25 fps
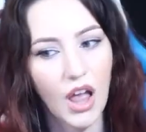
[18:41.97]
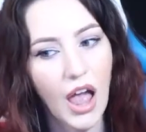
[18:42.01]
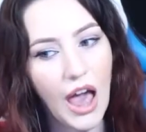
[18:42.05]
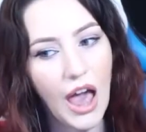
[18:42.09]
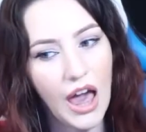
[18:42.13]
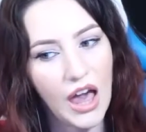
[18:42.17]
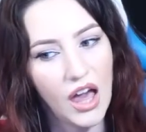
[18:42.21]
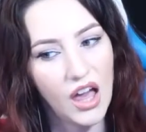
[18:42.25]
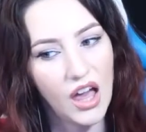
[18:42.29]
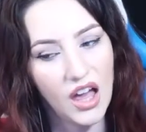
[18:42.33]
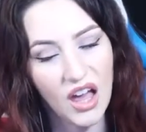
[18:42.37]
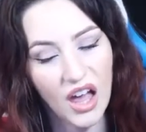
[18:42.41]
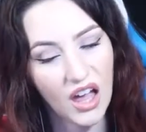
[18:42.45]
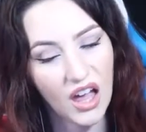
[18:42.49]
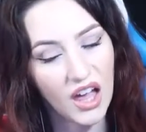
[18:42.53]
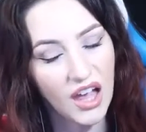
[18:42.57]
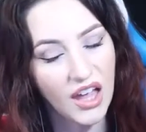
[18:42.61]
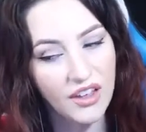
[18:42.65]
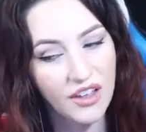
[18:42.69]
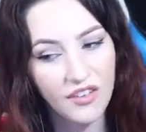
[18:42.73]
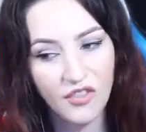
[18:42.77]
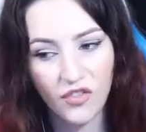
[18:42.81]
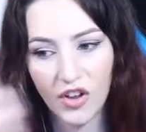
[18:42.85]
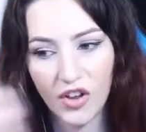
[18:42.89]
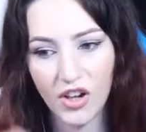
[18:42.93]

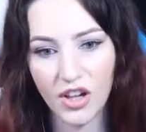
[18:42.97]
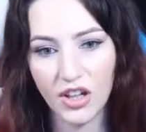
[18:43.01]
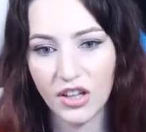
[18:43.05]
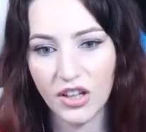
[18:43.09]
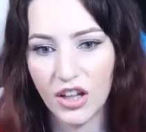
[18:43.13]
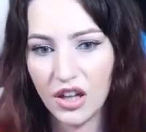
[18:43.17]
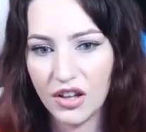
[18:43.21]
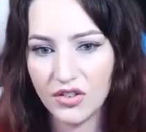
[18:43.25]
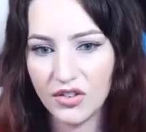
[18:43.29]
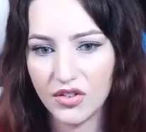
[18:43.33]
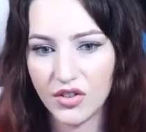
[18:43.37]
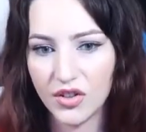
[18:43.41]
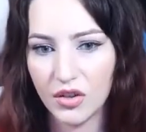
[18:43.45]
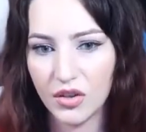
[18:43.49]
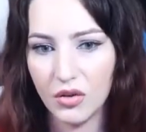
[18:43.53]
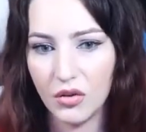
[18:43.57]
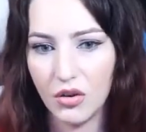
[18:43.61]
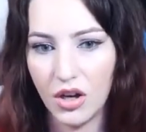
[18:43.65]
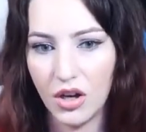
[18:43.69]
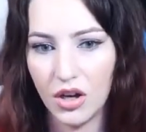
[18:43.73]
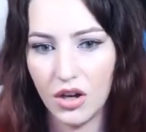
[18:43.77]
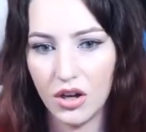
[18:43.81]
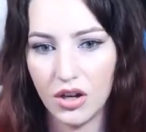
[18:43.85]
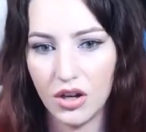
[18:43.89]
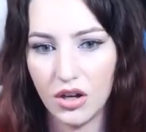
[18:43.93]
I felt that so
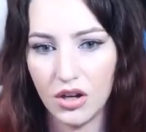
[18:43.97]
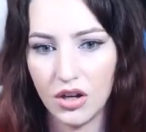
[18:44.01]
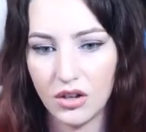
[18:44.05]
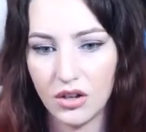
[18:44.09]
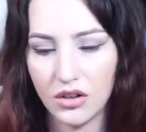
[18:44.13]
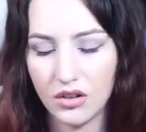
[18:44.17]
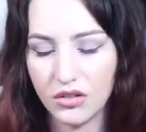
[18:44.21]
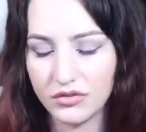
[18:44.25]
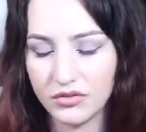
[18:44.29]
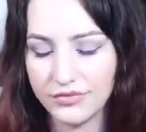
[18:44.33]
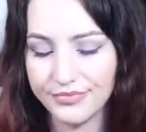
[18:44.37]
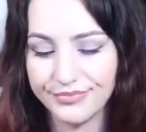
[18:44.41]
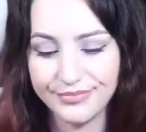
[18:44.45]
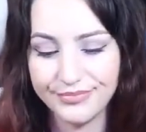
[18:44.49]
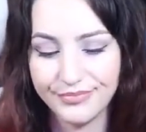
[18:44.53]
hard.